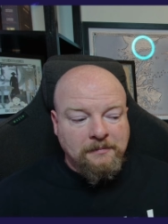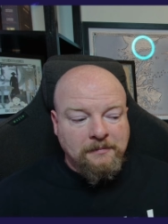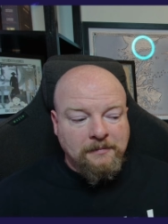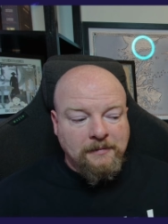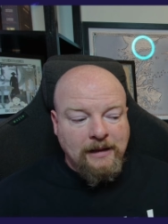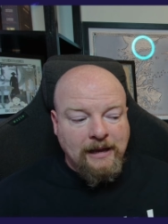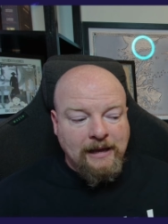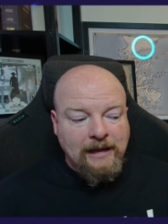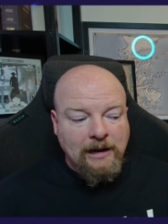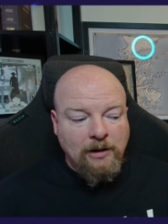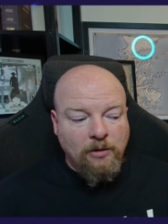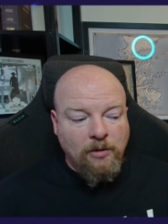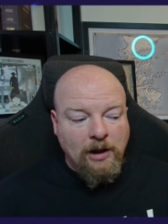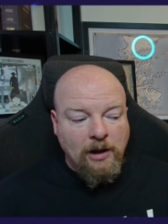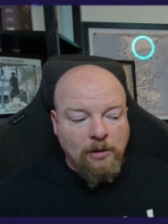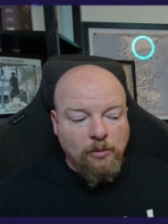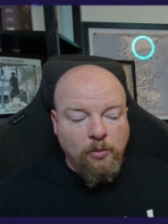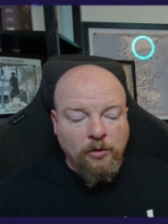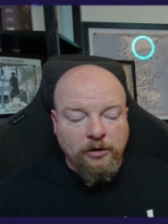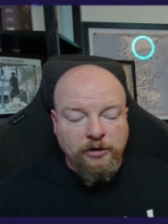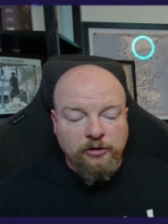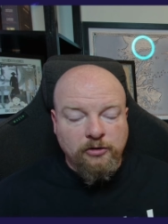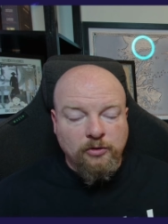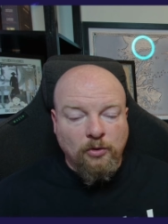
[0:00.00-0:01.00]
And I, I
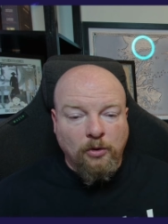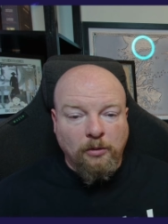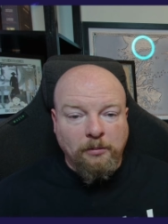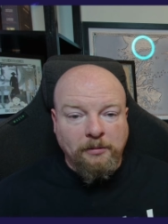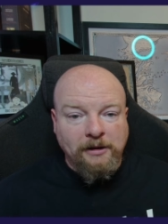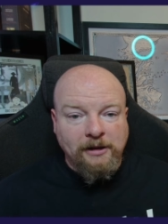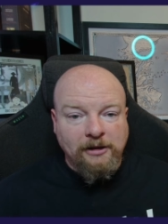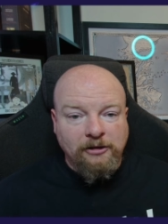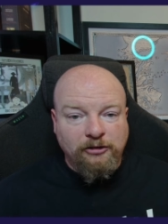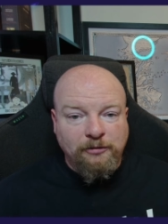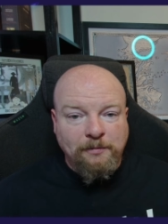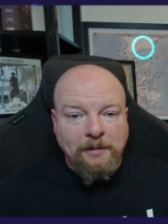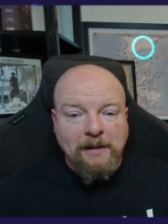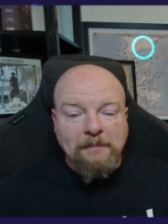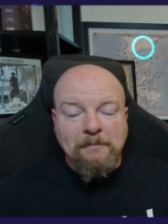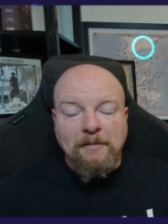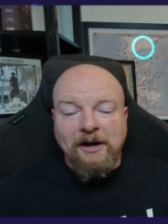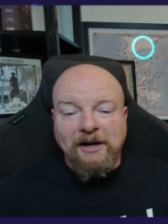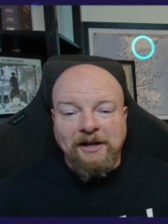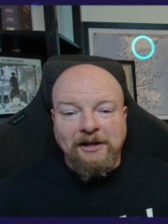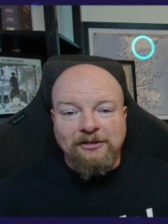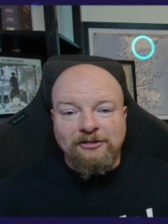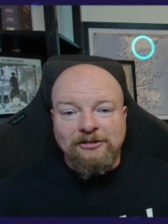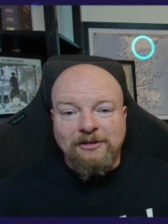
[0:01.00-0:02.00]
wouldn't normally spend
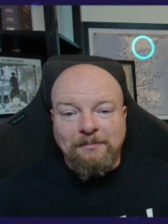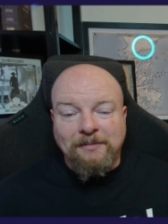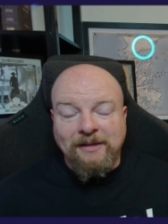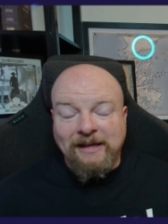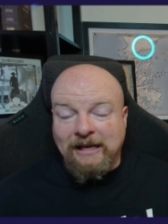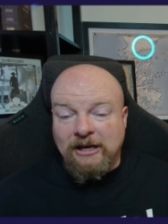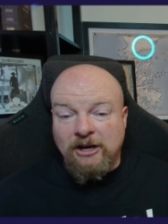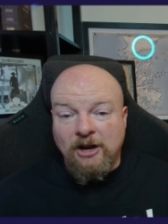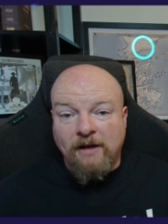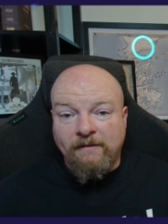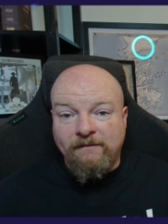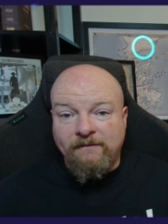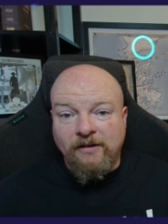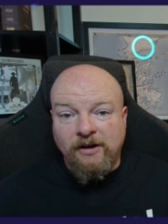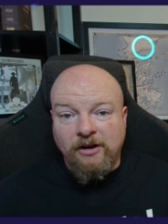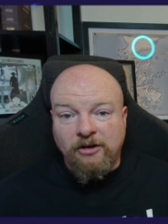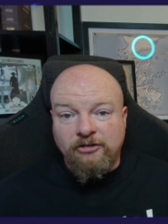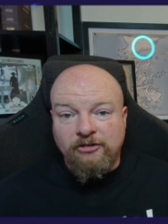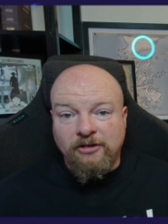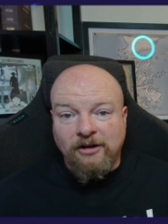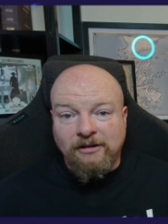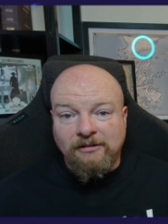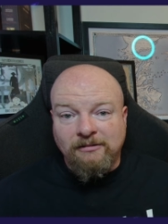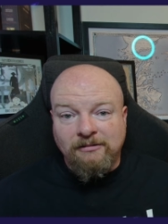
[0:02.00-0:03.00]
money on something and not
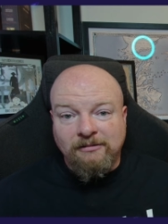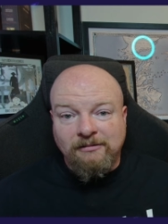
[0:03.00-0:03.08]
finish it.